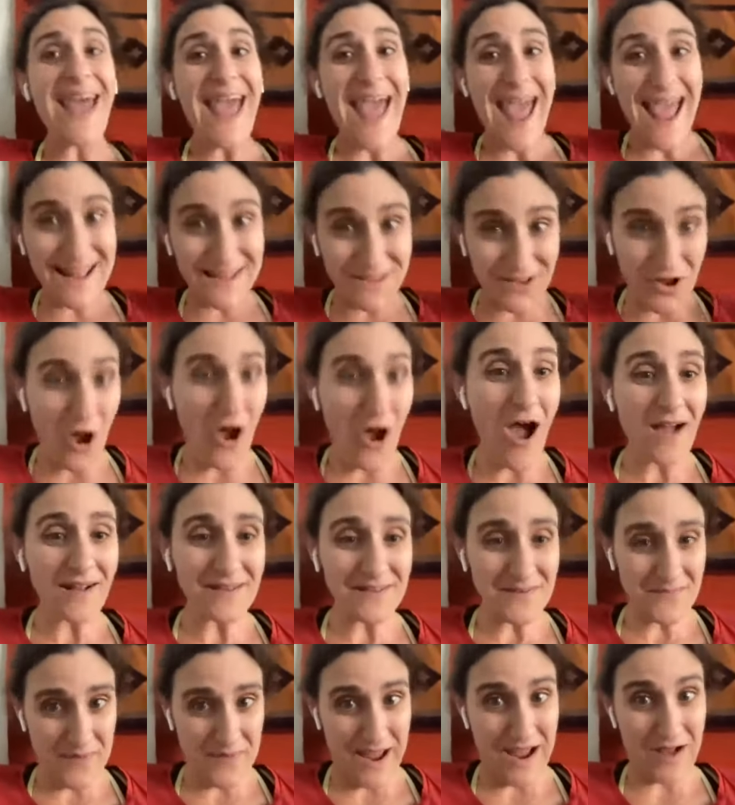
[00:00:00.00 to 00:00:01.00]
and
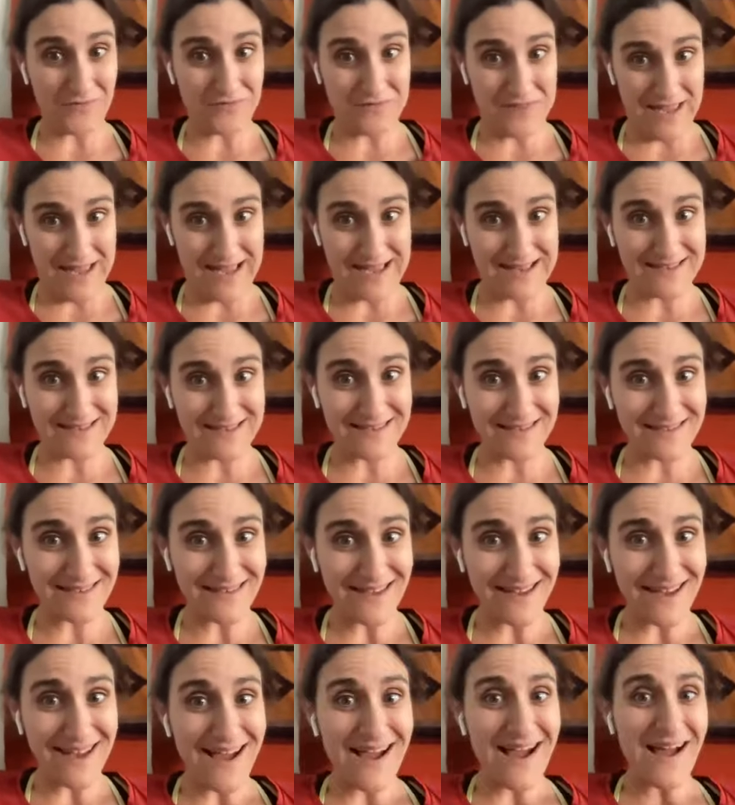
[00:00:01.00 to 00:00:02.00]
talked about this.
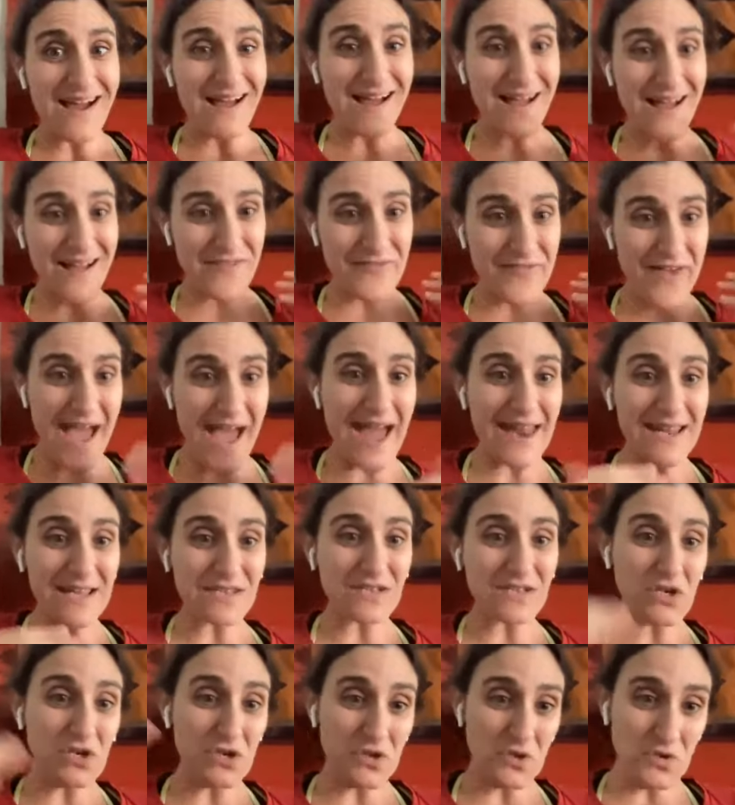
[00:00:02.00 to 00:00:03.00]
That is
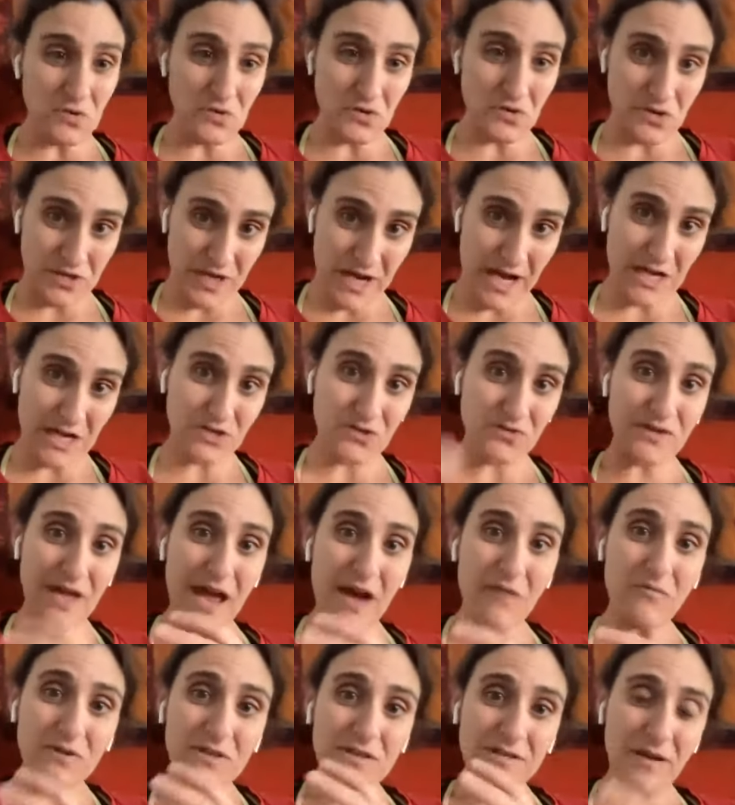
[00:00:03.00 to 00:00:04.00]
a huge change. So
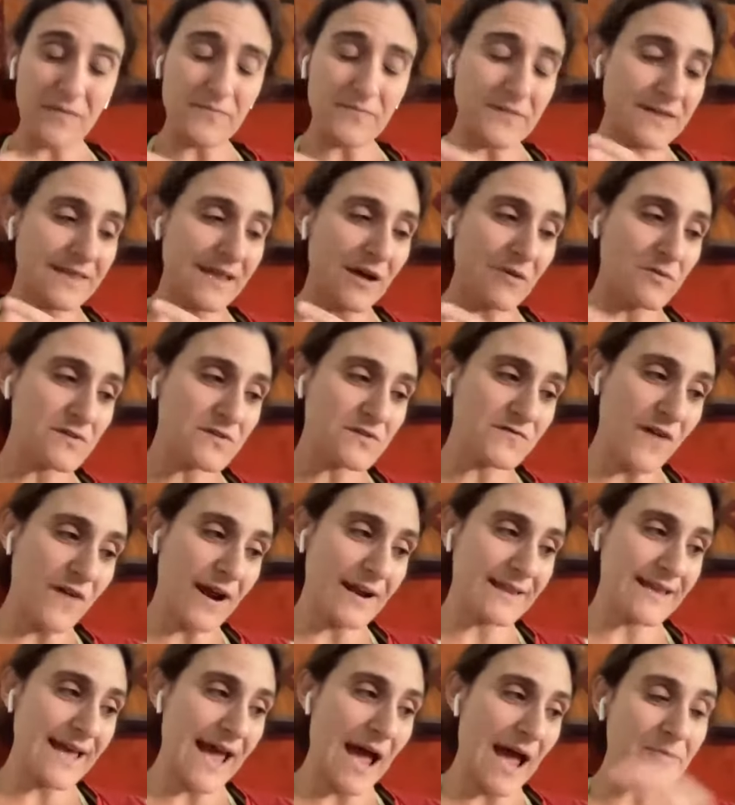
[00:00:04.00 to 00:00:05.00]
that was something that was
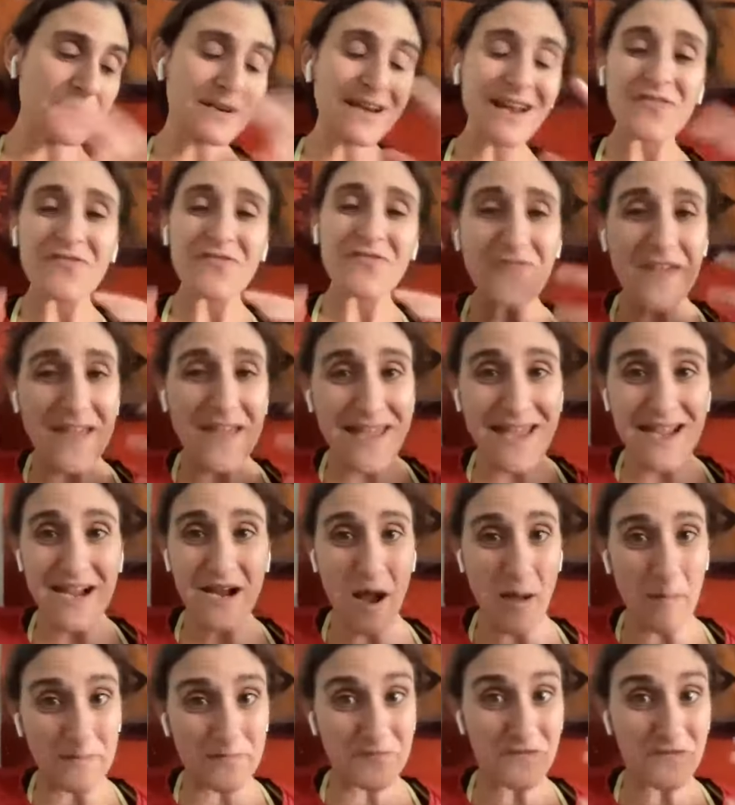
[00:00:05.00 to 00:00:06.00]
finally happening. I think it
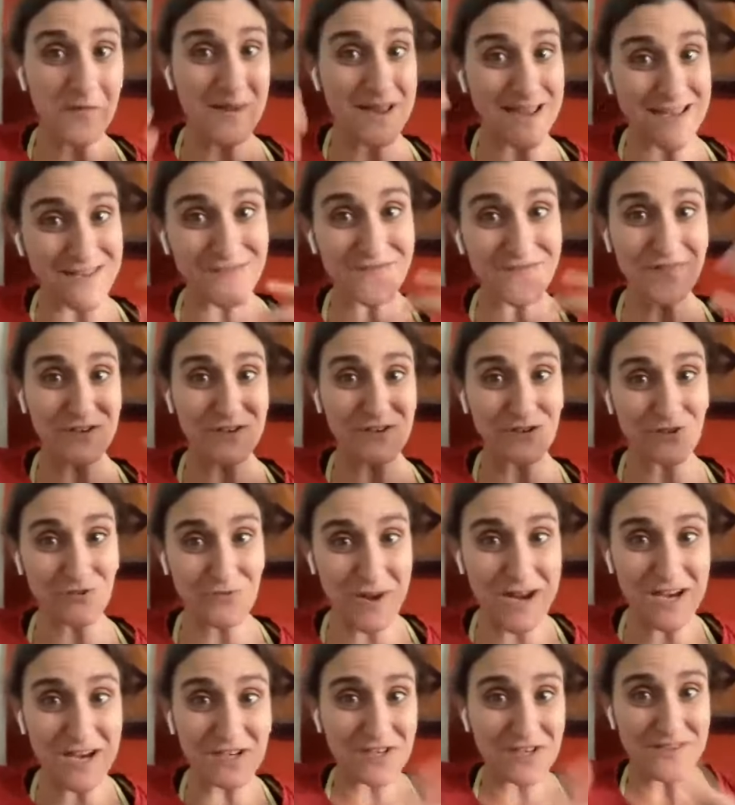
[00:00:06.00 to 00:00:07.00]
comes from his
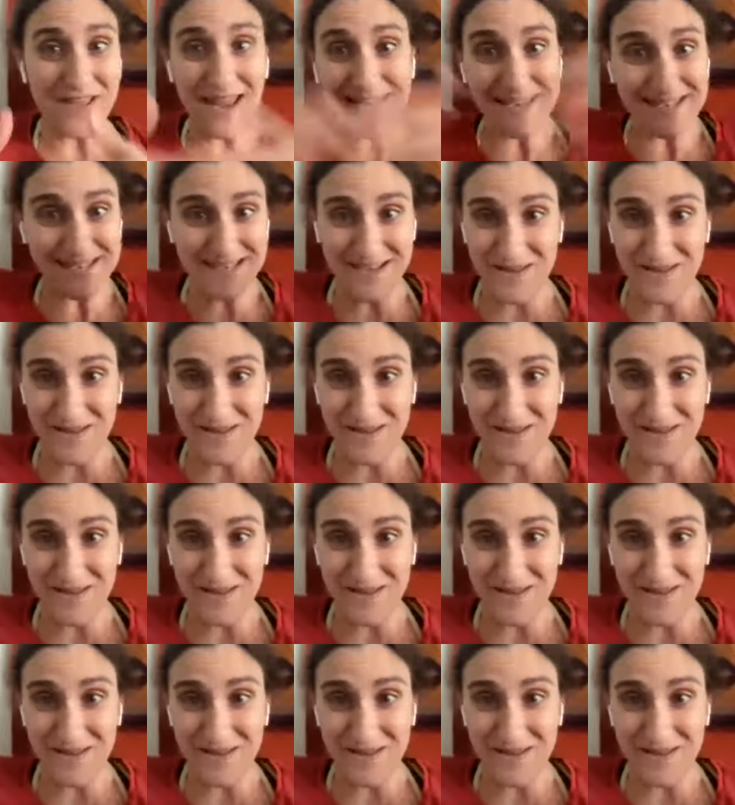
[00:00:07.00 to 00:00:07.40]
frustration that his